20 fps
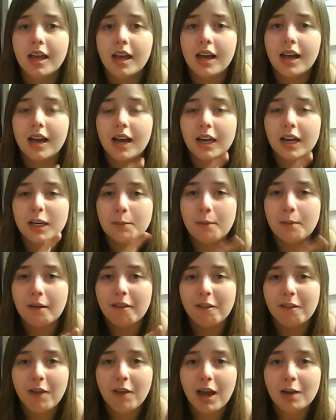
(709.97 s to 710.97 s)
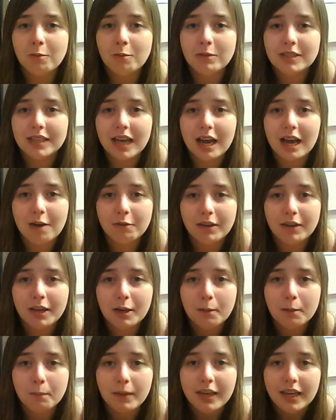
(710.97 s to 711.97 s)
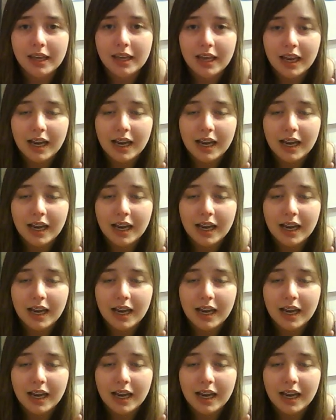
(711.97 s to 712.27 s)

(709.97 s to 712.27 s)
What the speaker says: and about the third one down, it'll be